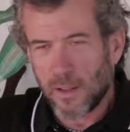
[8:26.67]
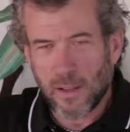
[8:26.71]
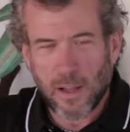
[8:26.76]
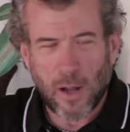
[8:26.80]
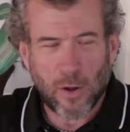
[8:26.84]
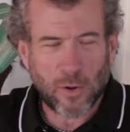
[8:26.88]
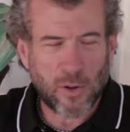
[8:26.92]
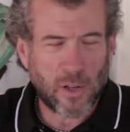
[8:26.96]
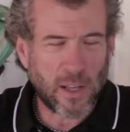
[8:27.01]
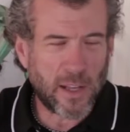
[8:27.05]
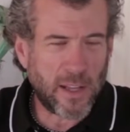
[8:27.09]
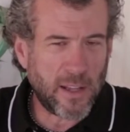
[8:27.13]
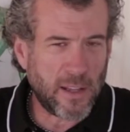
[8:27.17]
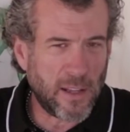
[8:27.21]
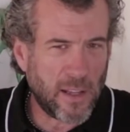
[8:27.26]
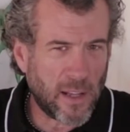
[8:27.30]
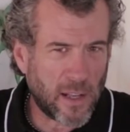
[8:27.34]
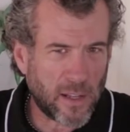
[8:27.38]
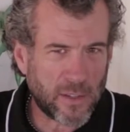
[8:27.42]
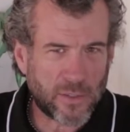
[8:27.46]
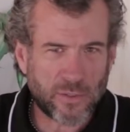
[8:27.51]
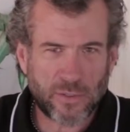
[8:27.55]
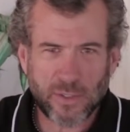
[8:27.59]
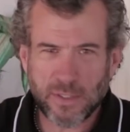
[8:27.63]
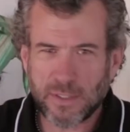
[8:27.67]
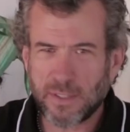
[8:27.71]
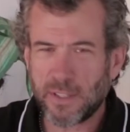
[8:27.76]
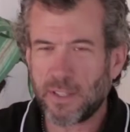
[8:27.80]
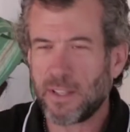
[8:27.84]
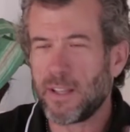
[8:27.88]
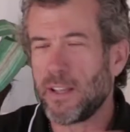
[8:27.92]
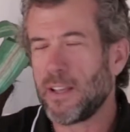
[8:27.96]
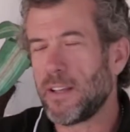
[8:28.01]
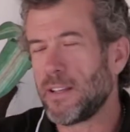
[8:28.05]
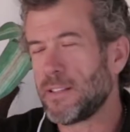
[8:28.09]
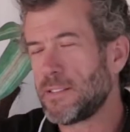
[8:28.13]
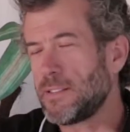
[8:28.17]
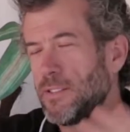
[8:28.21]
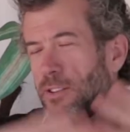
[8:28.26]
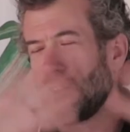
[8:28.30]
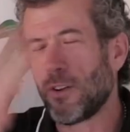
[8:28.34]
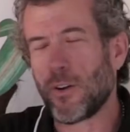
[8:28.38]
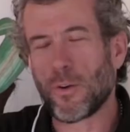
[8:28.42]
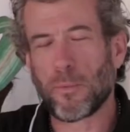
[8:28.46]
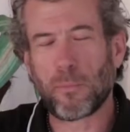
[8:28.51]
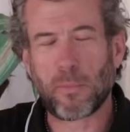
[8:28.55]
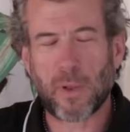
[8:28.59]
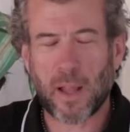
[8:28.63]
how clean the electricity is,
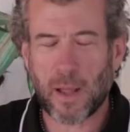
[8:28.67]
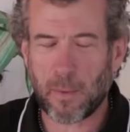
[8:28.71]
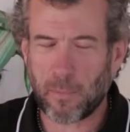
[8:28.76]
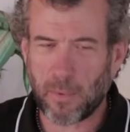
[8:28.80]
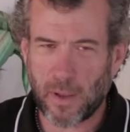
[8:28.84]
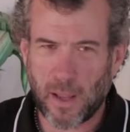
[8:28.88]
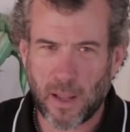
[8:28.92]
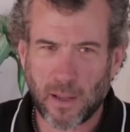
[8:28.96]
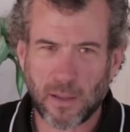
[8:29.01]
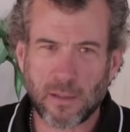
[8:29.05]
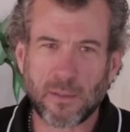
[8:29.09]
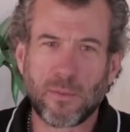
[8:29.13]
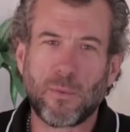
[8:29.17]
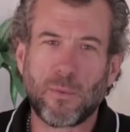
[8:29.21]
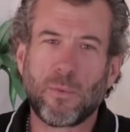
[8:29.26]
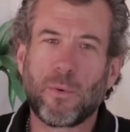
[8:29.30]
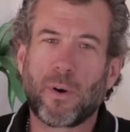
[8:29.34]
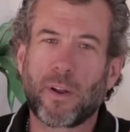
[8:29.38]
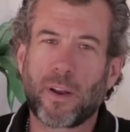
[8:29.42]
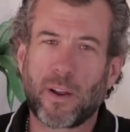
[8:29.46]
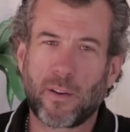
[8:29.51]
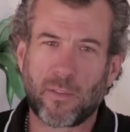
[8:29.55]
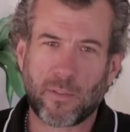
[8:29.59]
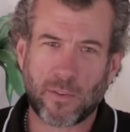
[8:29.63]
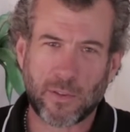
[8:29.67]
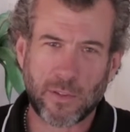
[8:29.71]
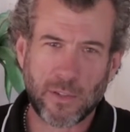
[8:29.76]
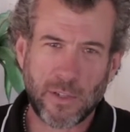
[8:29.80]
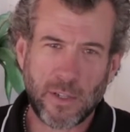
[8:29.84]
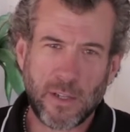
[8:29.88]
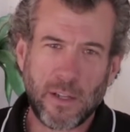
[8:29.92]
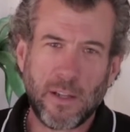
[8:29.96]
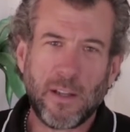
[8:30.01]
you know, blah blah, whatever.